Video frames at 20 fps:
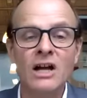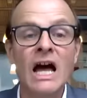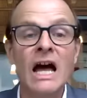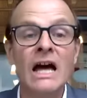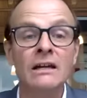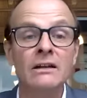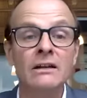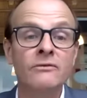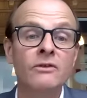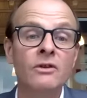
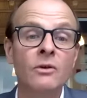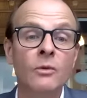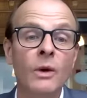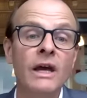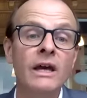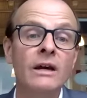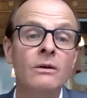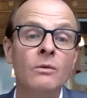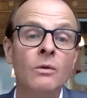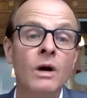kind of the way
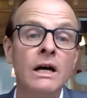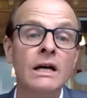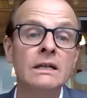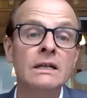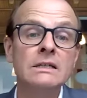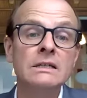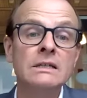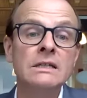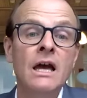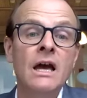it
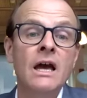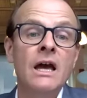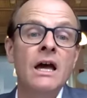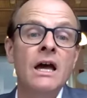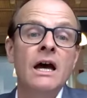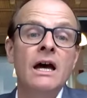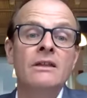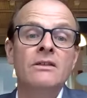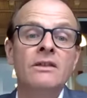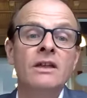was.
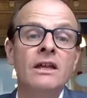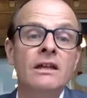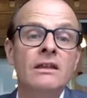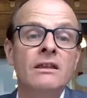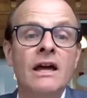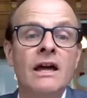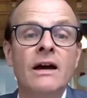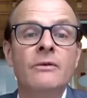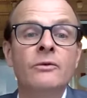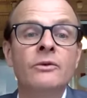I think
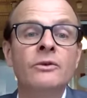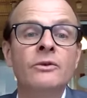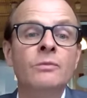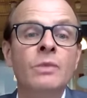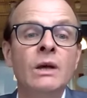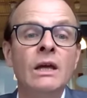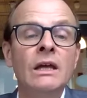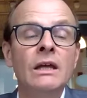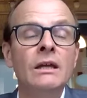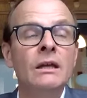that would
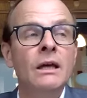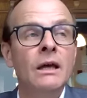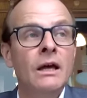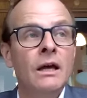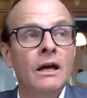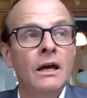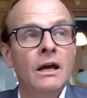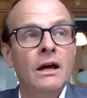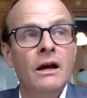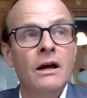be
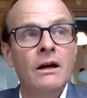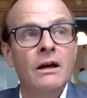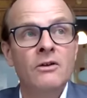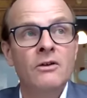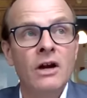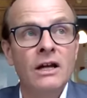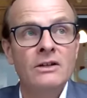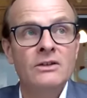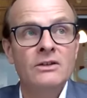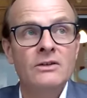a
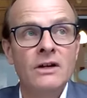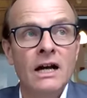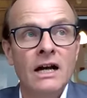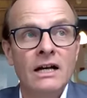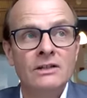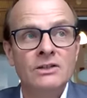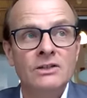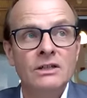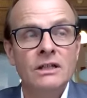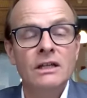great
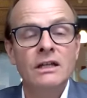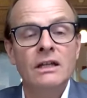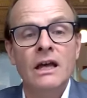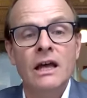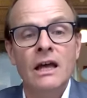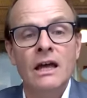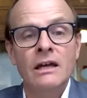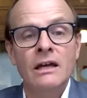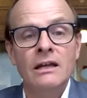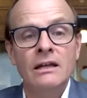tragedy.
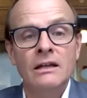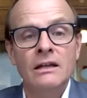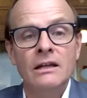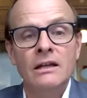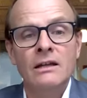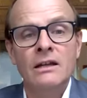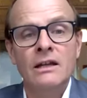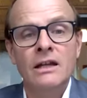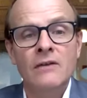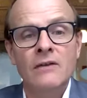And
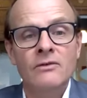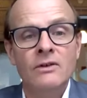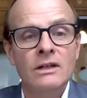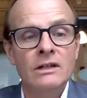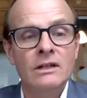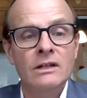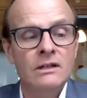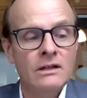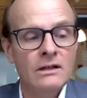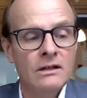
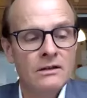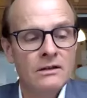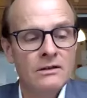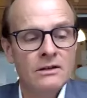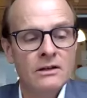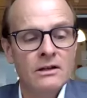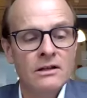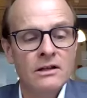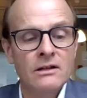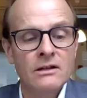given
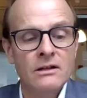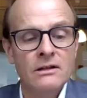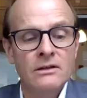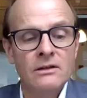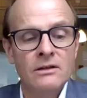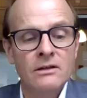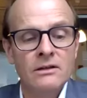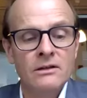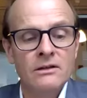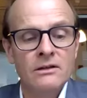
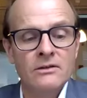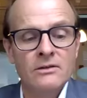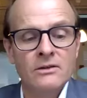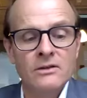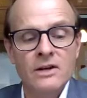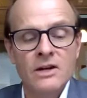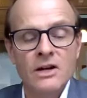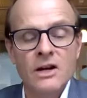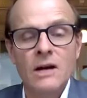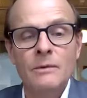the
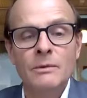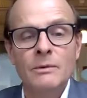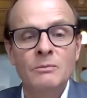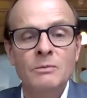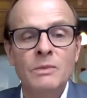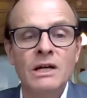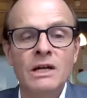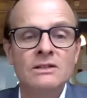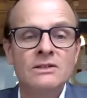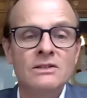carbon
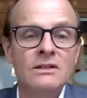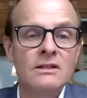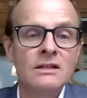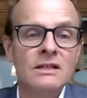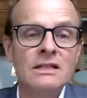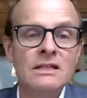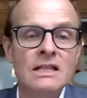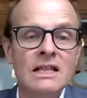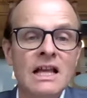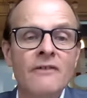budget
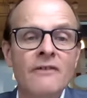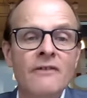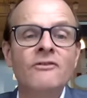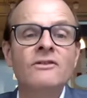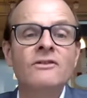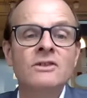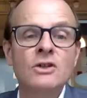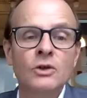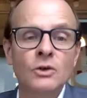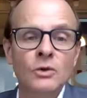that's left
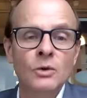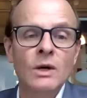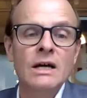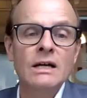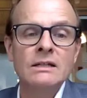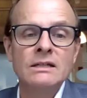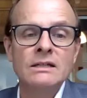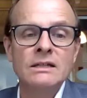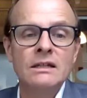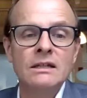to
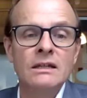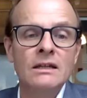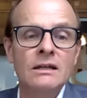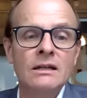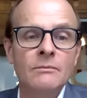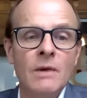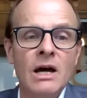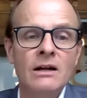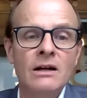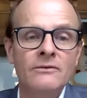us and the
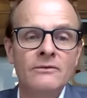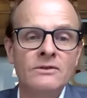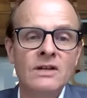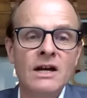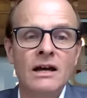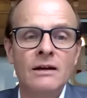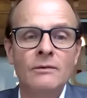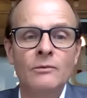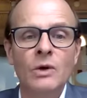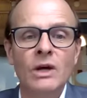amount of
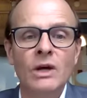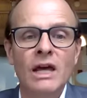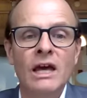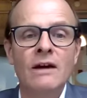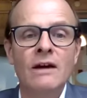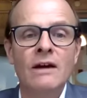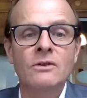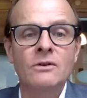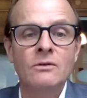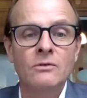time we
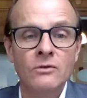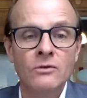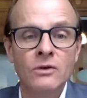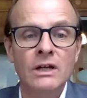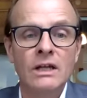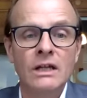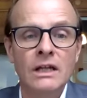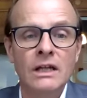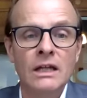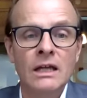have to
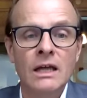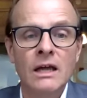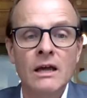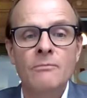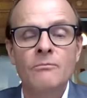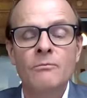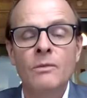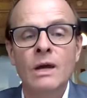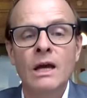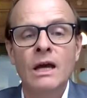really
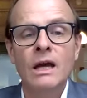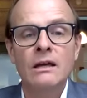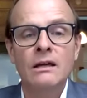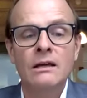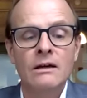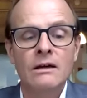make